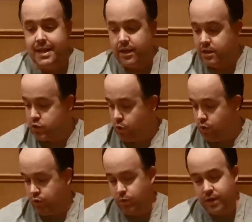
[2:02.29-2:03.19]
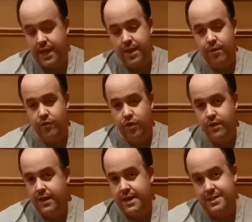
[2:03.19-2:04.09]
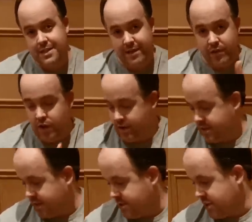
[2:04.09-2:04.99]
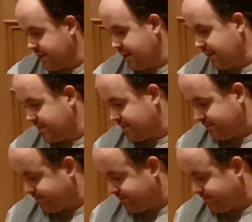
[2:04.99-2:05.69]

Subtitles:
I'm going to talk you through all the gear I've got in there, so let's have a look, let's go check it out.